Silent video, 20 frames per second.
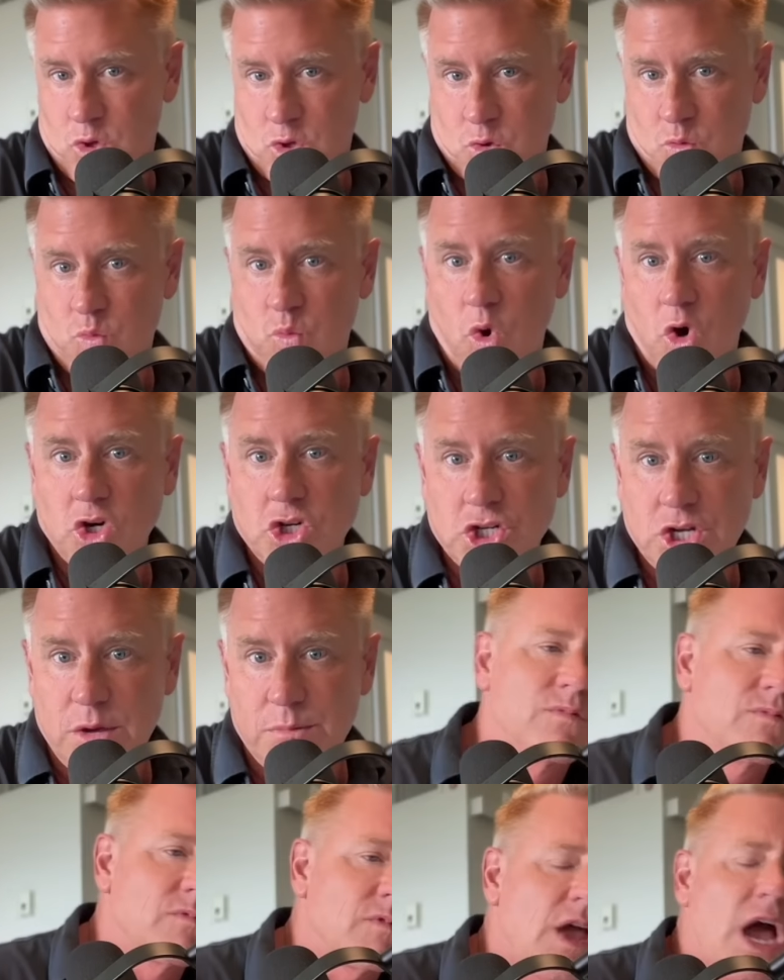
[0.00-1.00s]
worship.
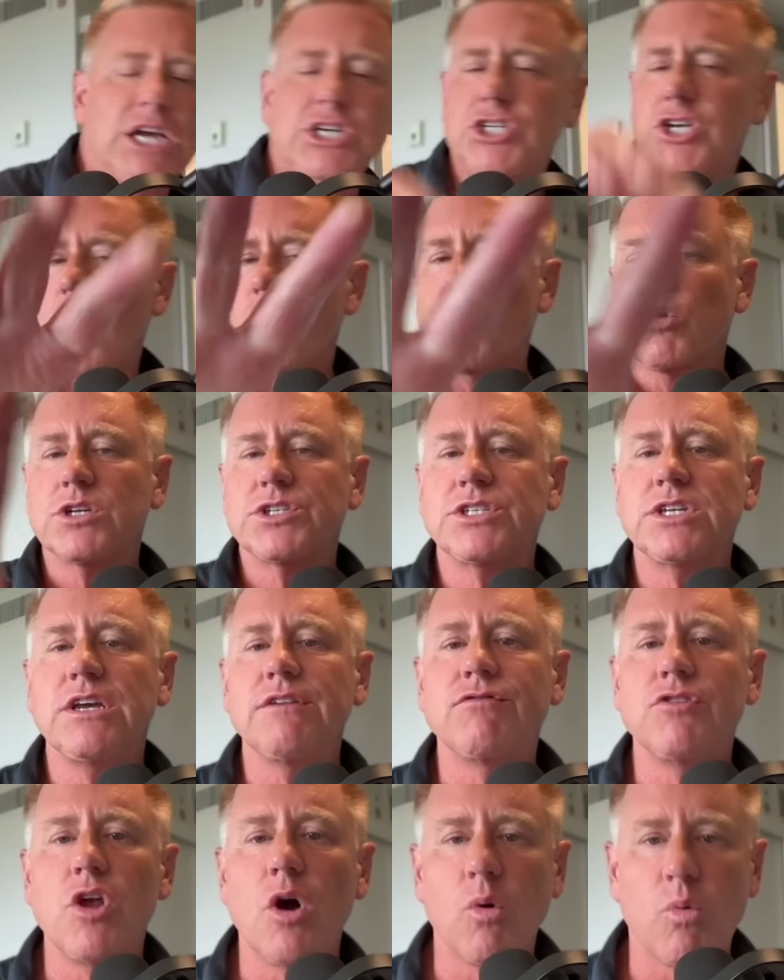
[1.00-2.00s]
I shall
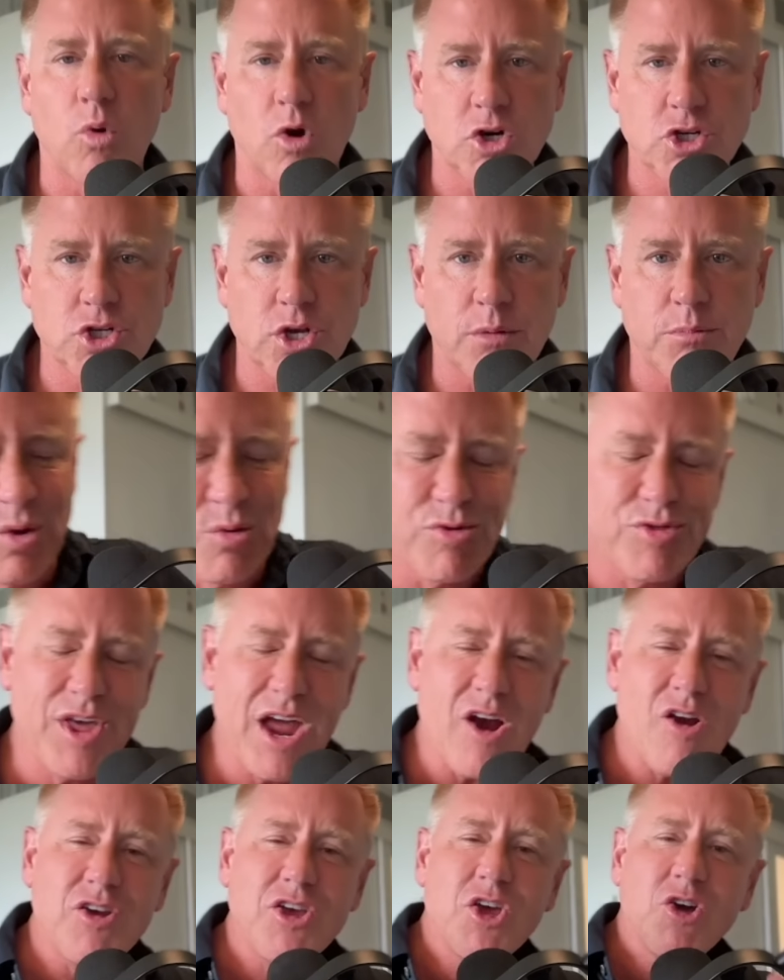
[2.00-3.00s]
receive no worship. Well,
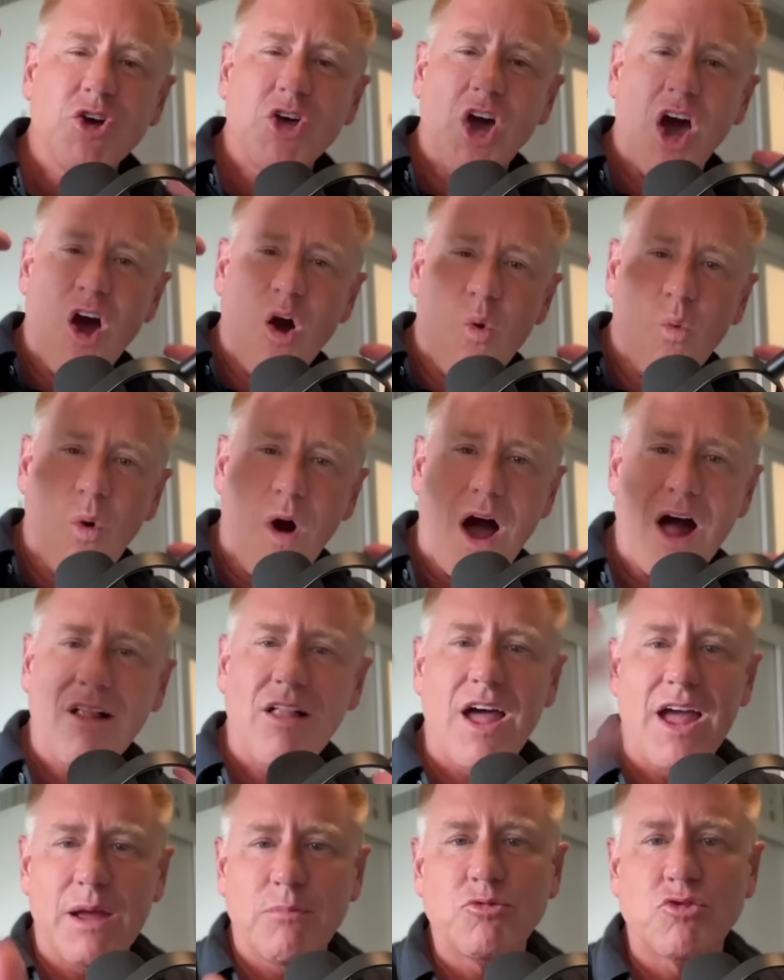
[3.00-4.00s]
there you go. While
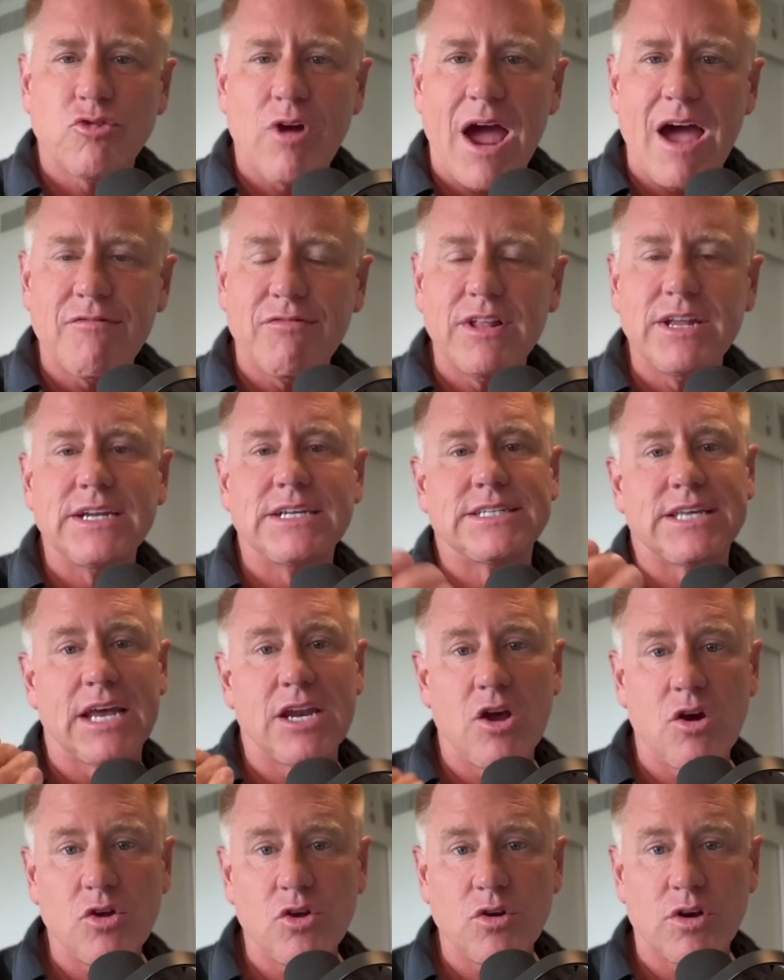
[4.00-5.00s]
I am traveling, because I
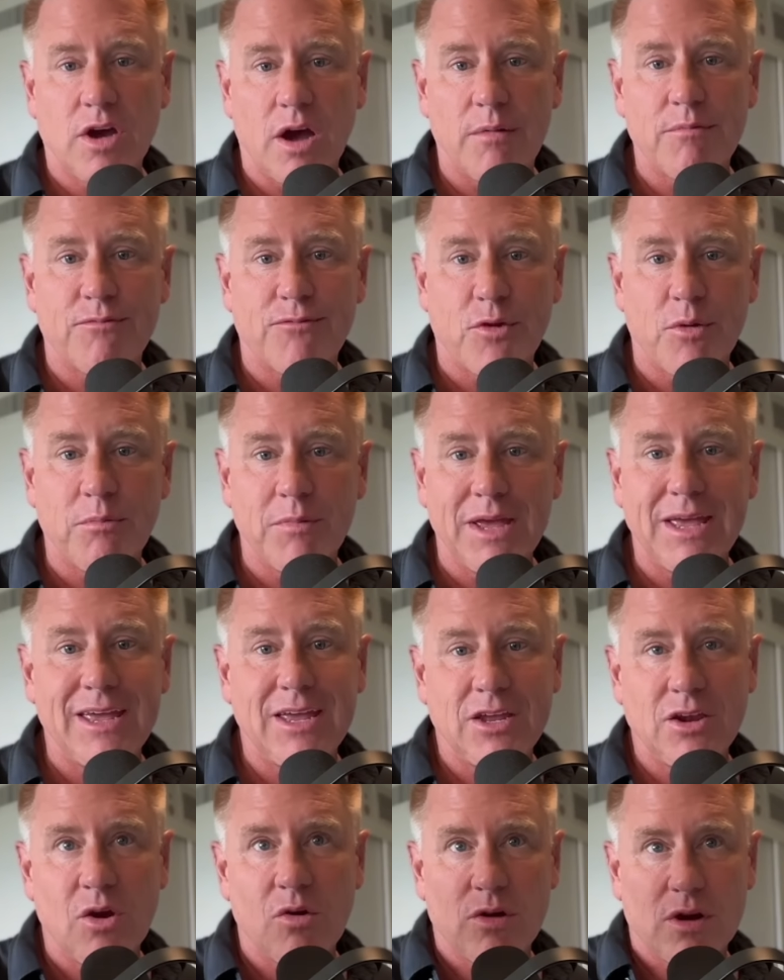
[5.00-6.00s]
know you come for me,
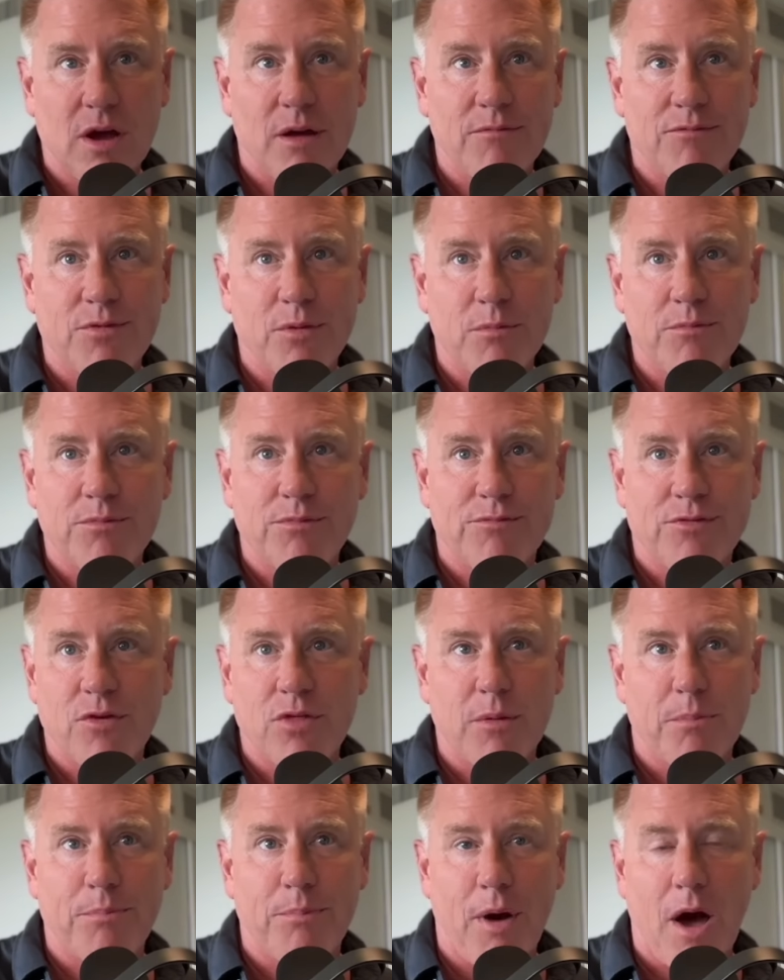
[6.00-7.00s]
you don't come from for
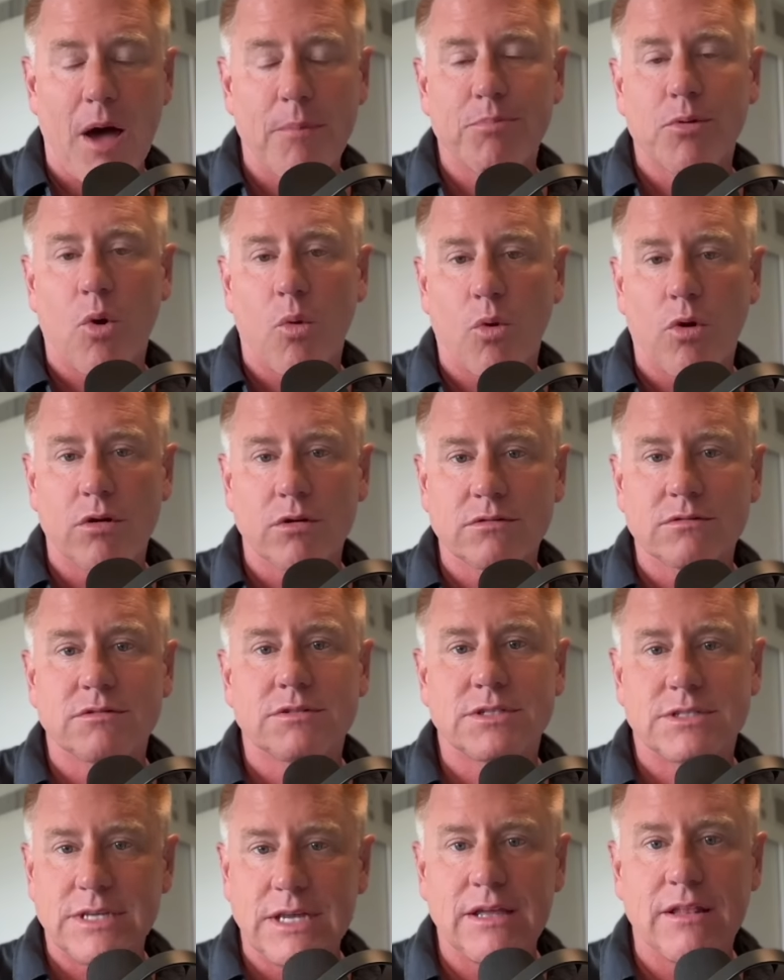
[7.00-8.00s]
the popcorn
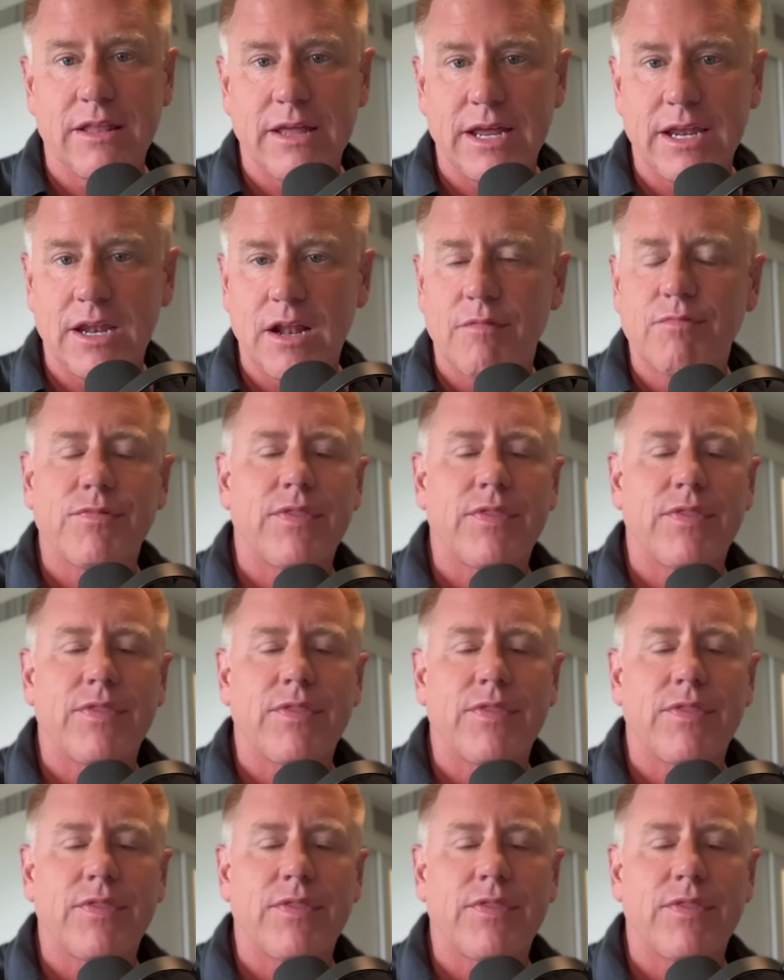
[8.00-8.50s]
ceiling.